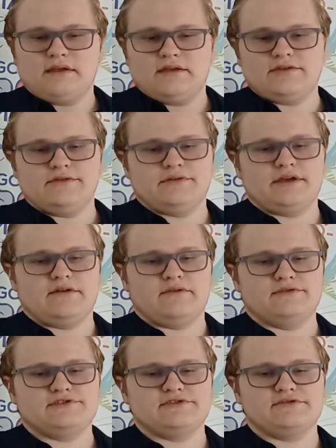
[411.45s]
You can
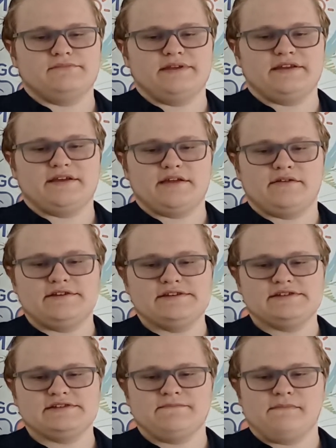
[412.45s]
also mitigate
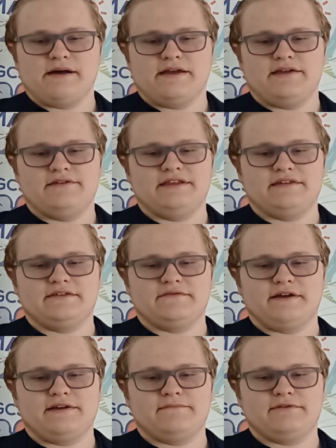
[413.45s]
risks by
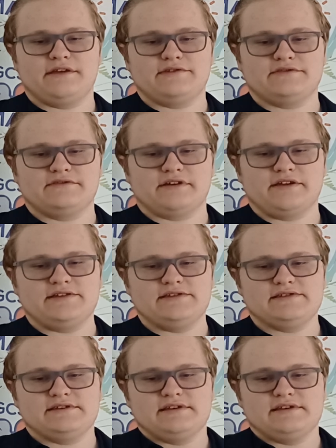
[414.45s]
identifying potential threats.